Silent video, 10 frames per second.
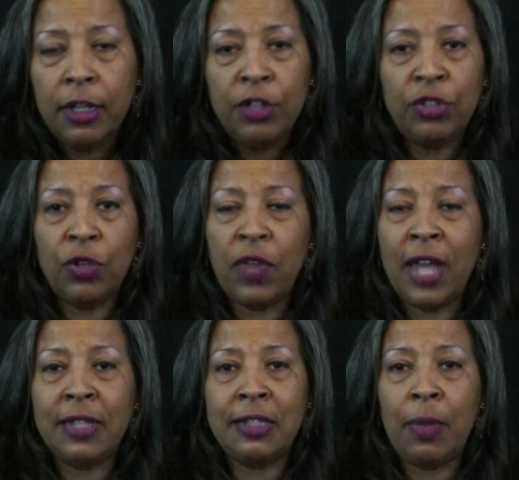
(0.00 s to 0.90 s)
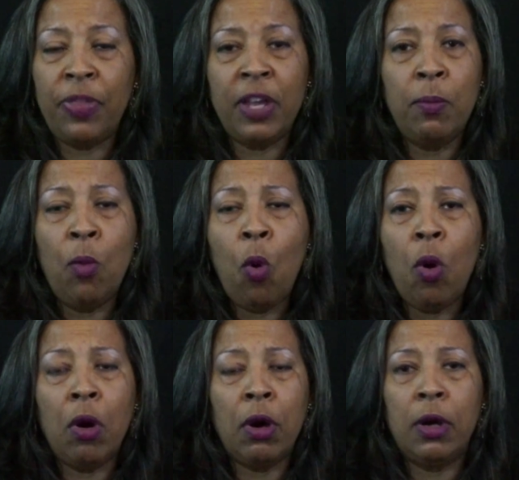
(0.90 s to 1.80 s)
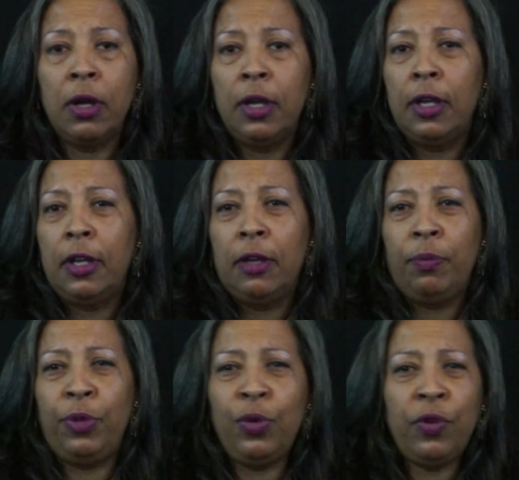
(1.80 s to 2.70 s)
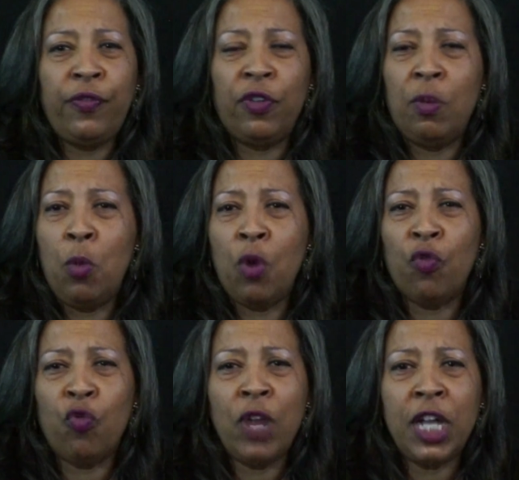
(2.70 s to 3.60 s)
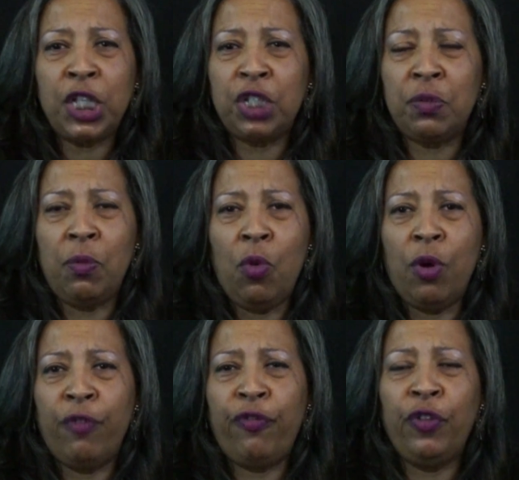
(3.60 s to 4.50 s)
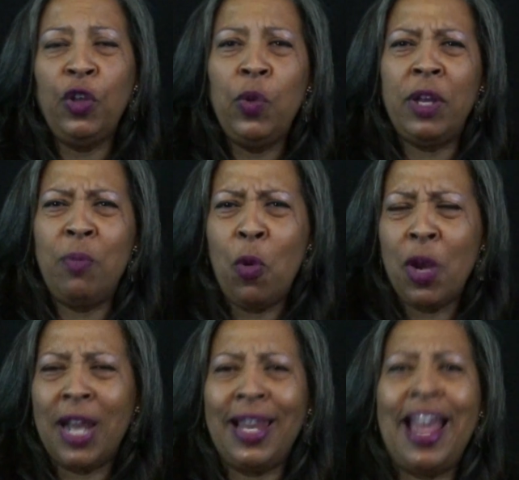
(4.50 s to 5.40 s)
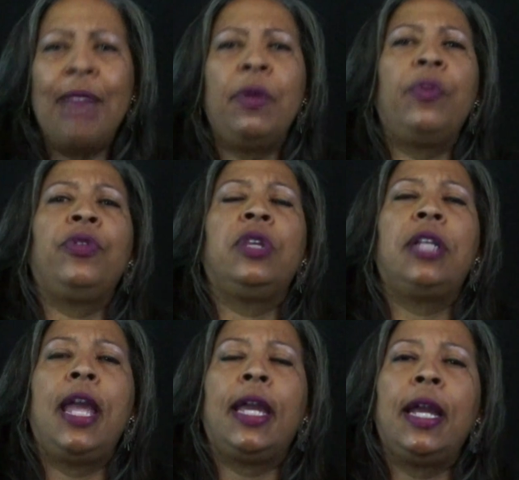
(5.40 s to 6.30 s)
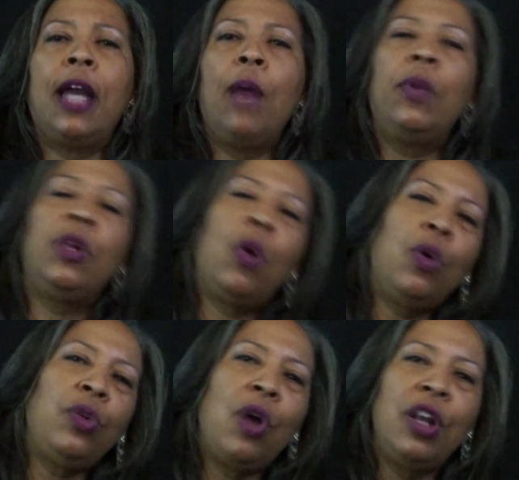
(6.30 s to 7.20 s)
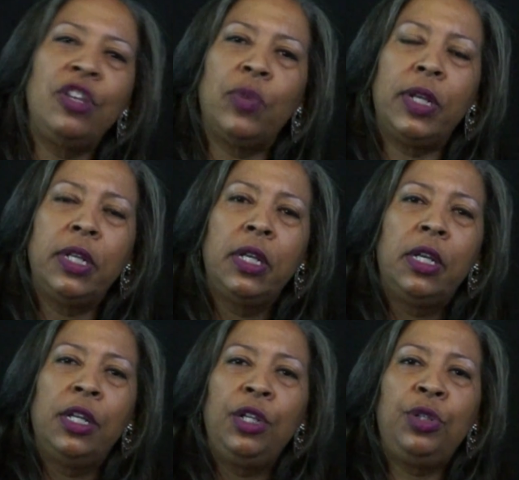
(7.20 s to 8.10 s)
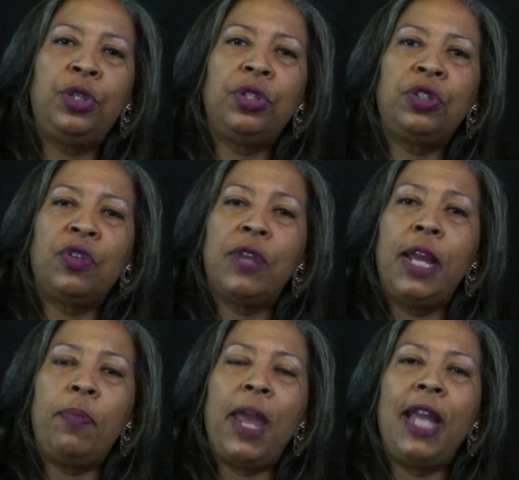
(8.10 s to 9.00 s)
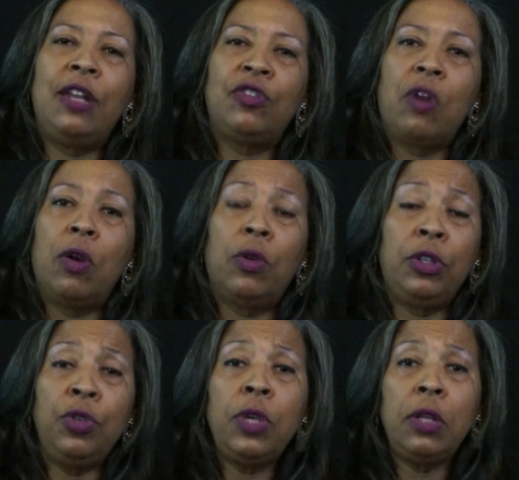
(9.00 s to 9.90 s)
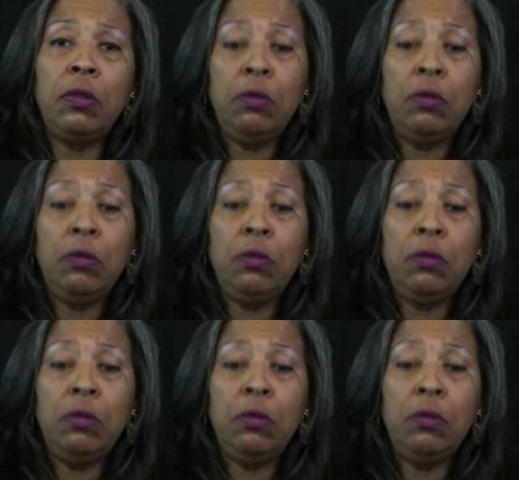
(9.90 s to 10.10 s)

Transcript: so that something more beautiful, more rich, more fluid, more in alignment with you today can come. When you hold on to it, you just create pain and sorrow. And you can